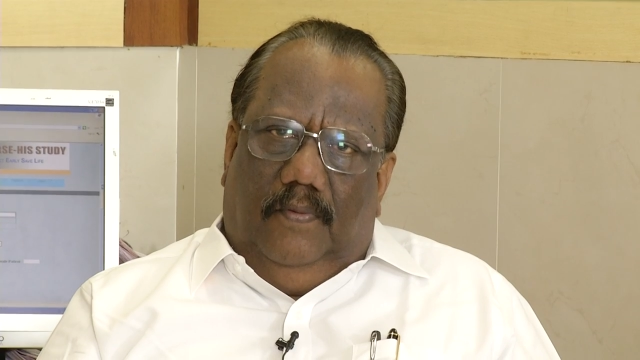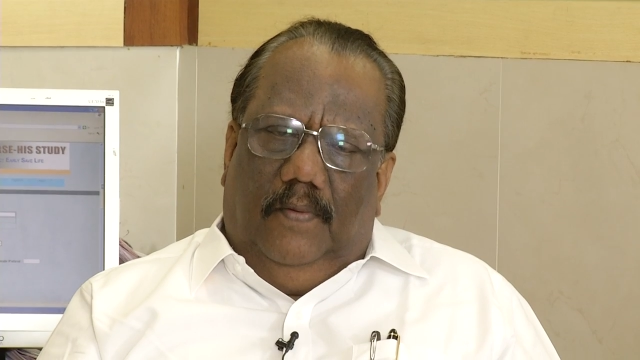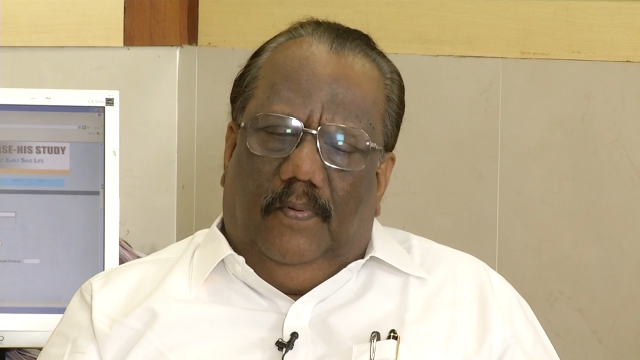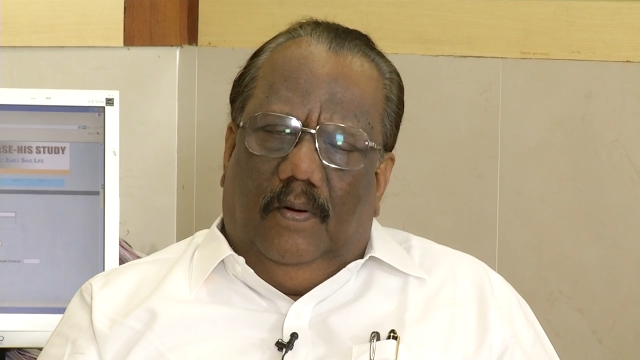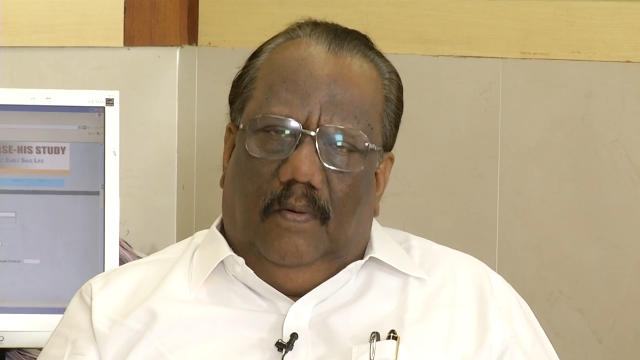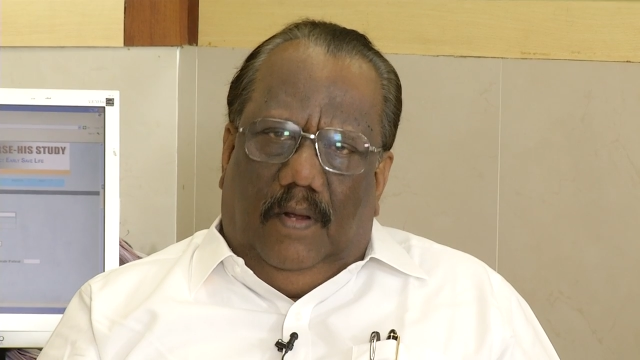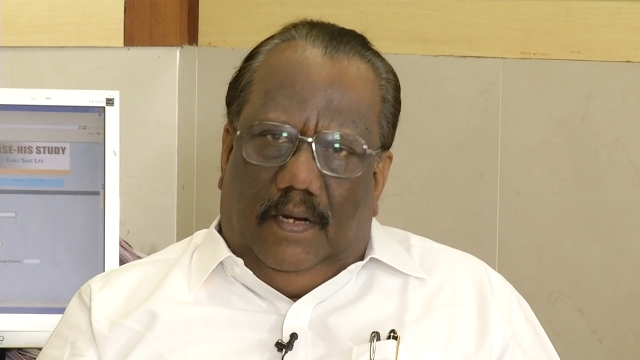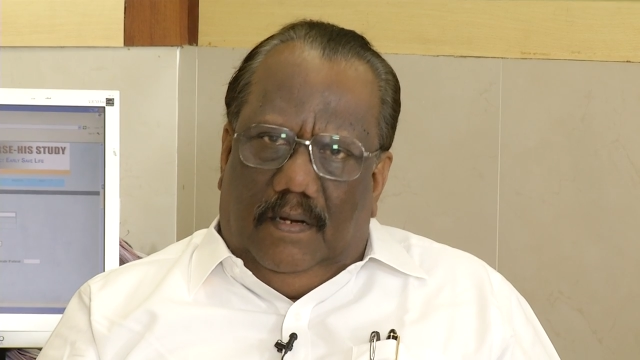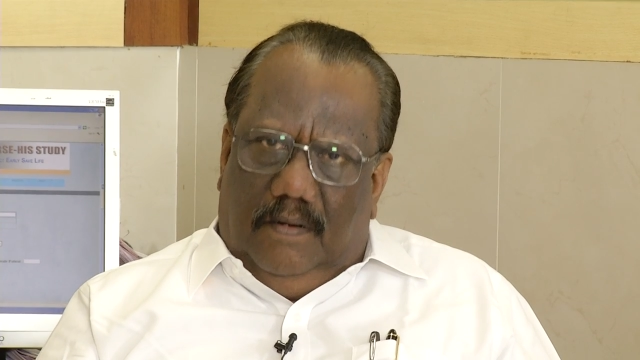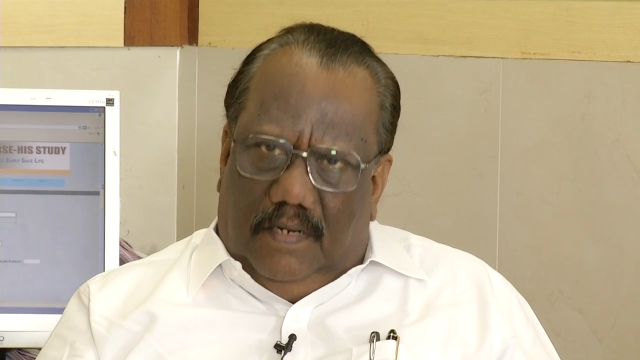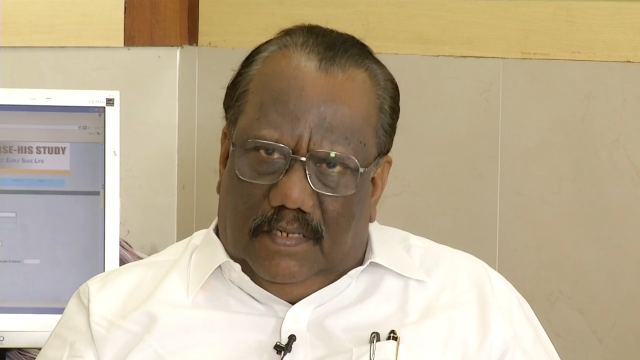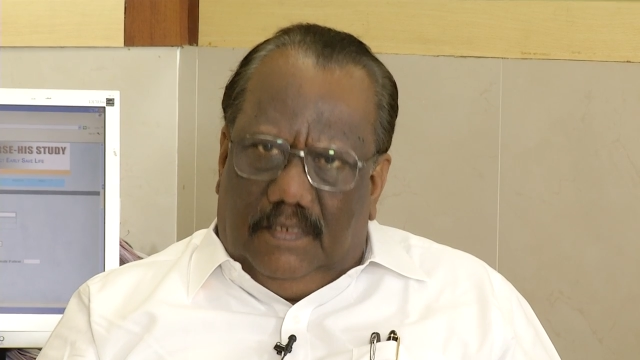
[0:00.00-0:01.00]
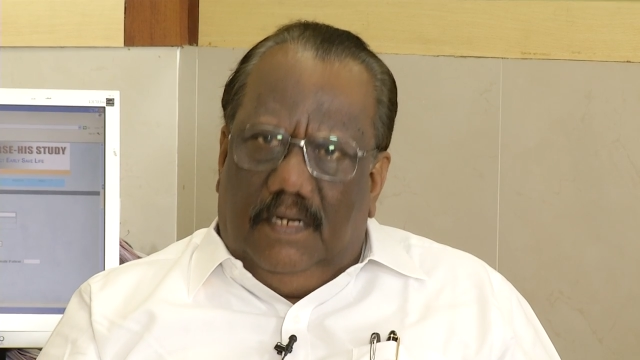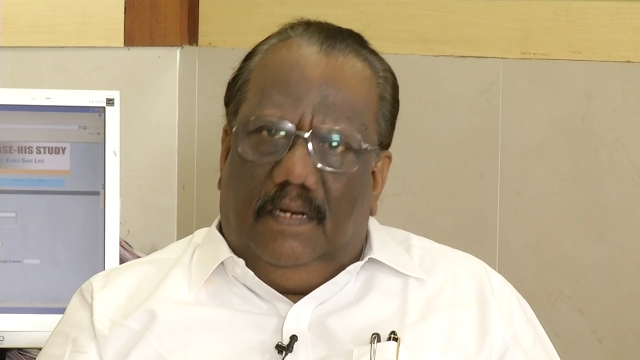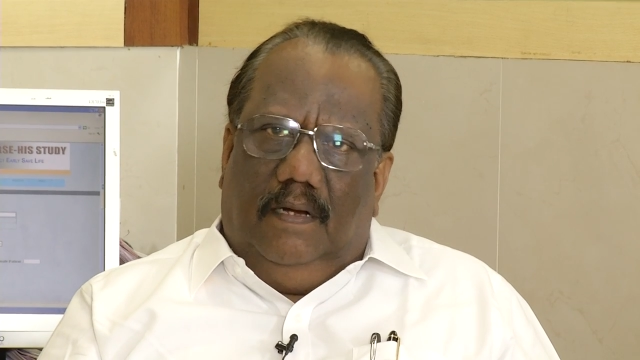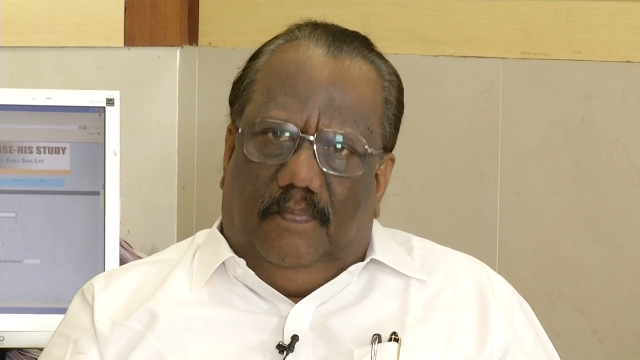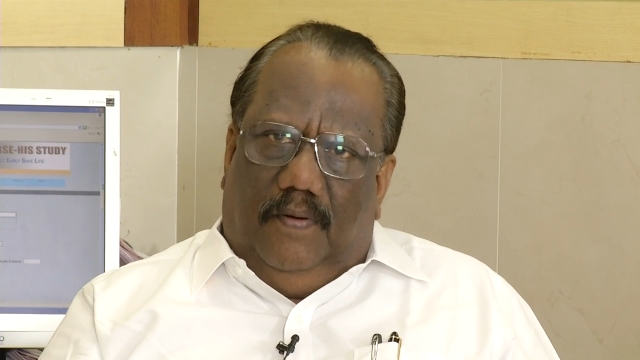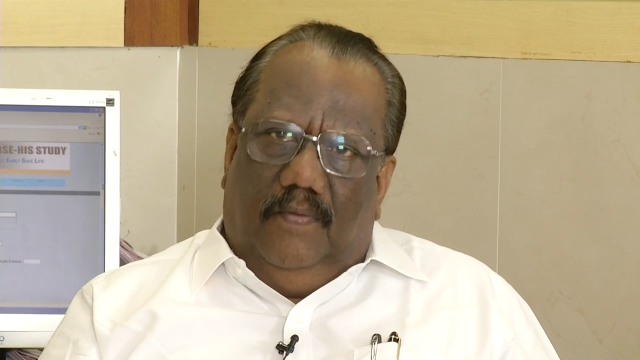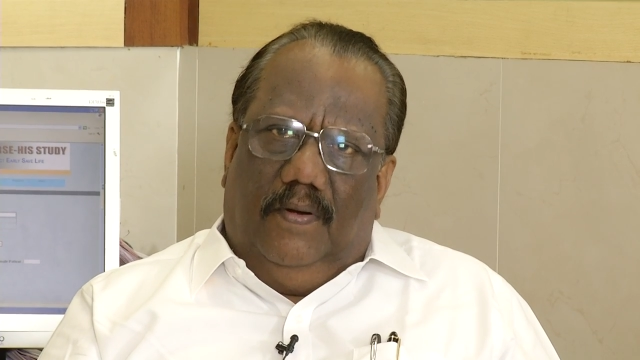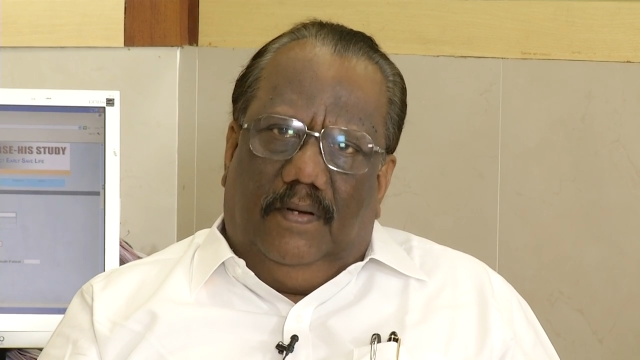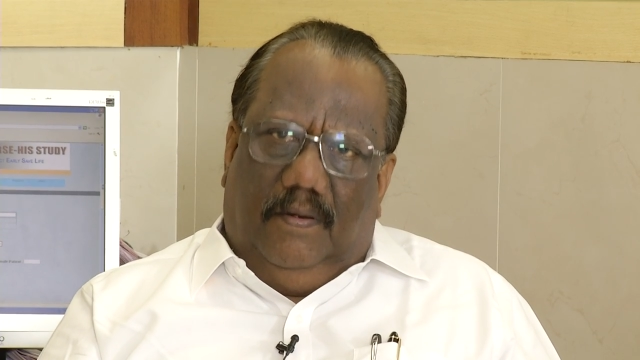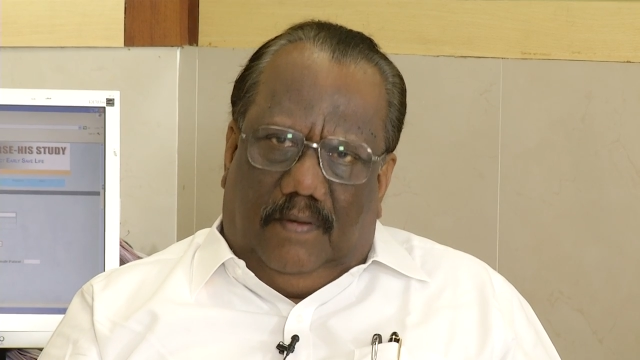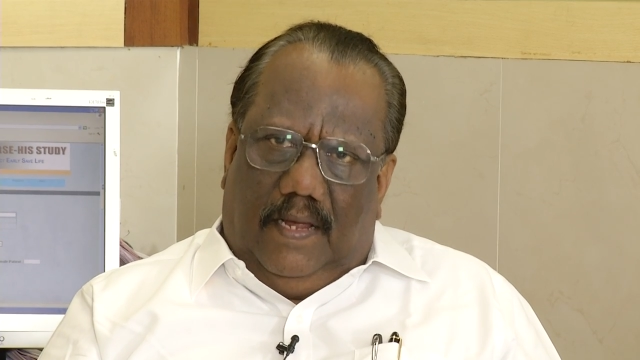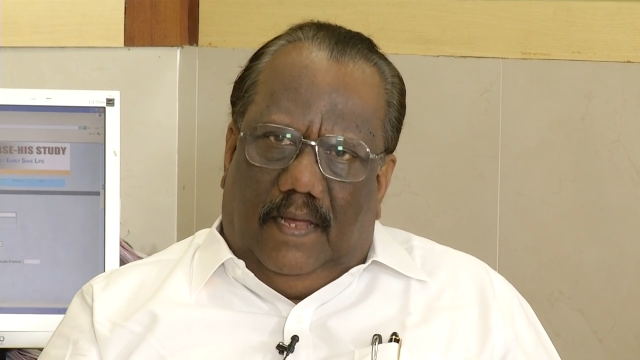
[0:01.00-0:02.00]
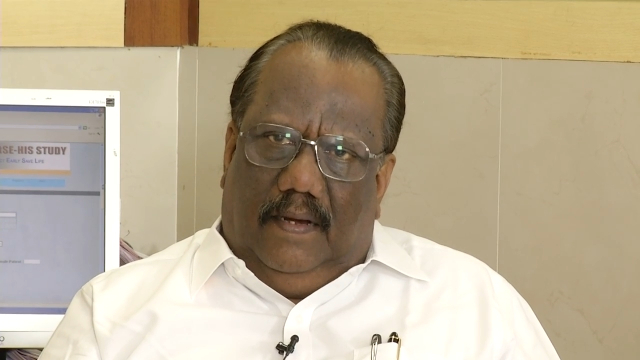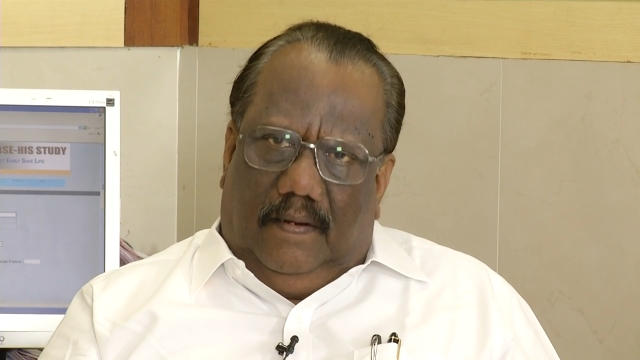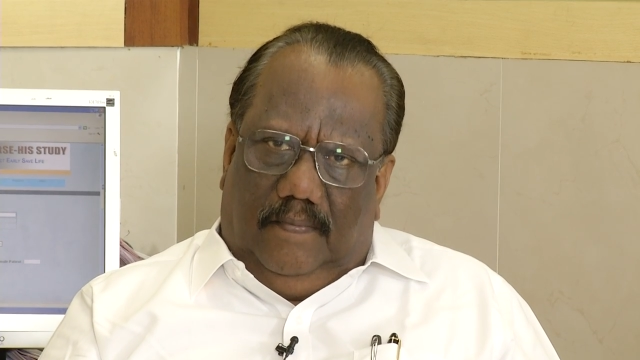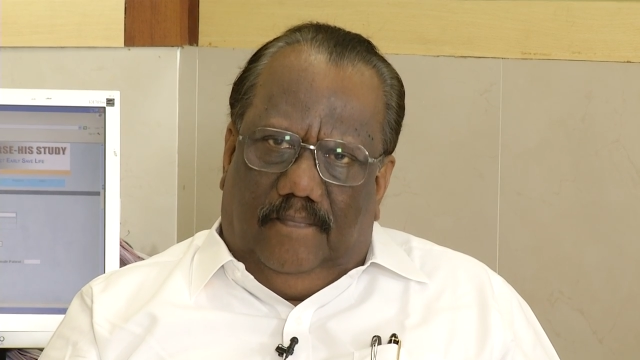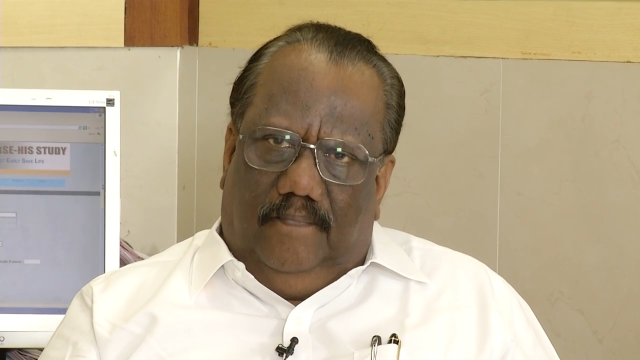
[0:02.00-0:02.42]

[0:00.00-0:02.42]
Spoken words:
People who are interested in preventive care,